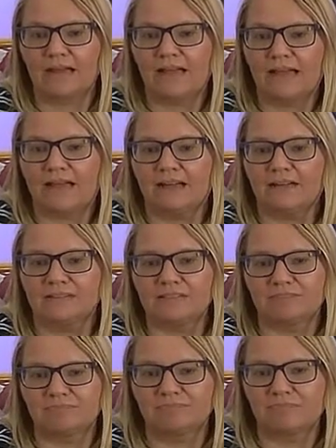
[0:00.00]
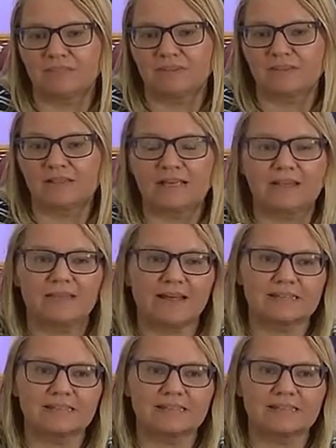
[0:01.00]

And that's